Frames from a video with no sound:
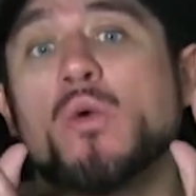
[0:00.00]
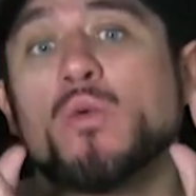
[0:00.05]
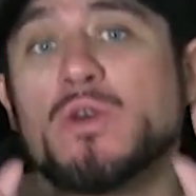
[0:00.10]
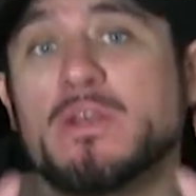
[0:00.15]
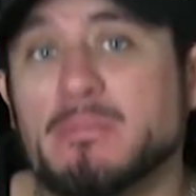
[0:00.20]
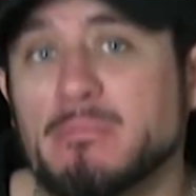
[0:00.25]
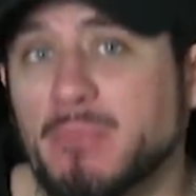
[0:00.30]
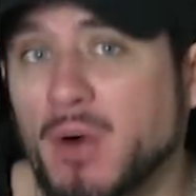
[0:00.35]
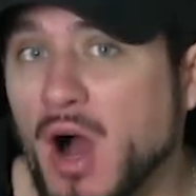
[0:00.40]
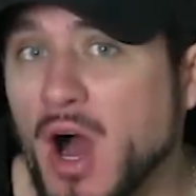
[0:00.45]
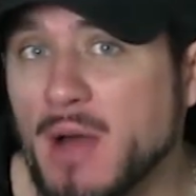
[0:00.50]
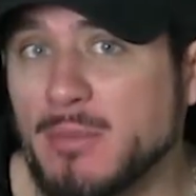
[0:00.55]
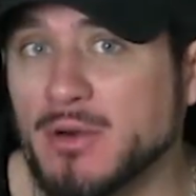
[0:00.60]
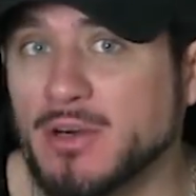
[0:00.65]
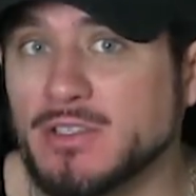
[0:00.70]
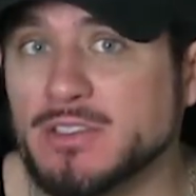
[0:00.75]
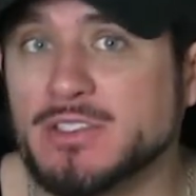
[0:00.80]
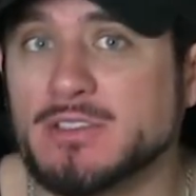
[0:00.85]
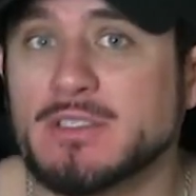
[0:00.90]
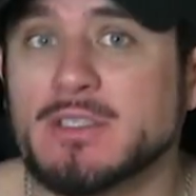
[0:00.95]
with
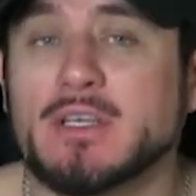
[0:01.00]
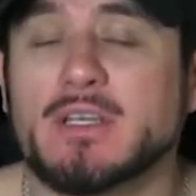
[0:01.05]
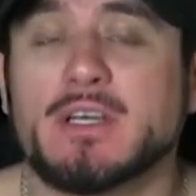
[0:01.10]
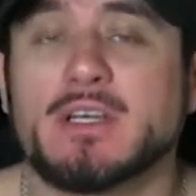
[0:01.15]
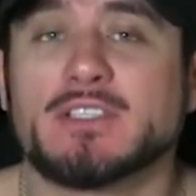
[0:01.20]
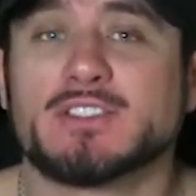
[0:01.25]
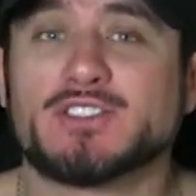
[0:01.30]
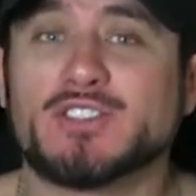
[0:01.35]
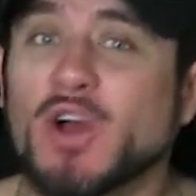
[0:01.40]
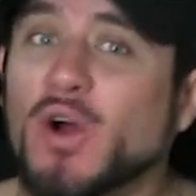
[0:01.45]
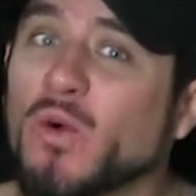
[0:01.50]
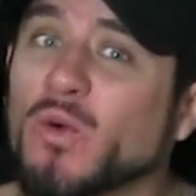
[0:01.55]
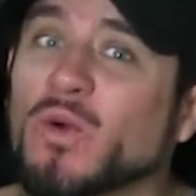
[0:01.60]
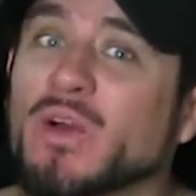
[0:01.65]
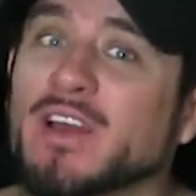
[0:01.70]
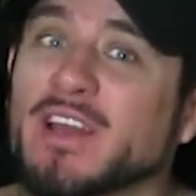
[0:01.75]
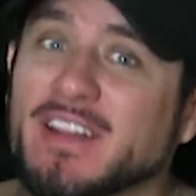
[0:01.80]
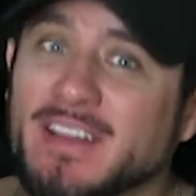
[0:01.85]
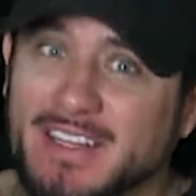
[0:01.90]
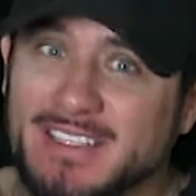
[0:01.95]
bobbers.
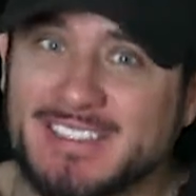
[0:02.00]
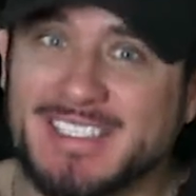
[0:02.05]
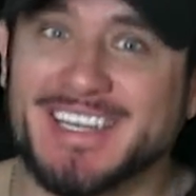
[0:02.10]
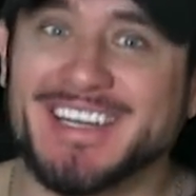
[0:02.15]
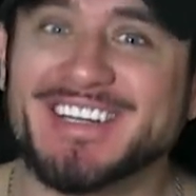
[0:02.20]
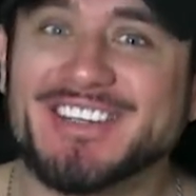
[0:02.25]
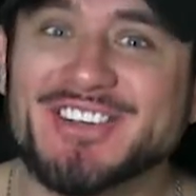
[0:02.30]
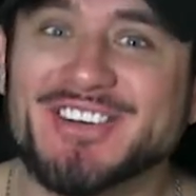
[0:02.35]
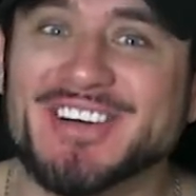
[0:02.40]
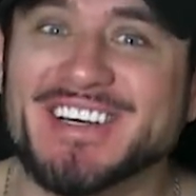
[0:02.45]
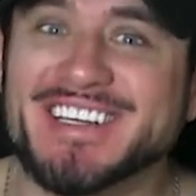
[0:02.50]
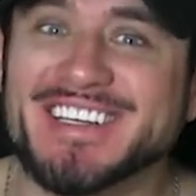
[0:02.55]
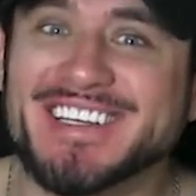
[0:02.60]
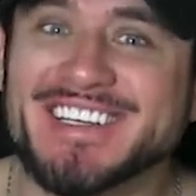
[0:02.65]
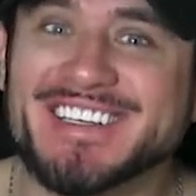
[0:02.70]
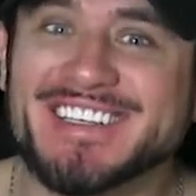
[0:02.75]
So, let's get into it.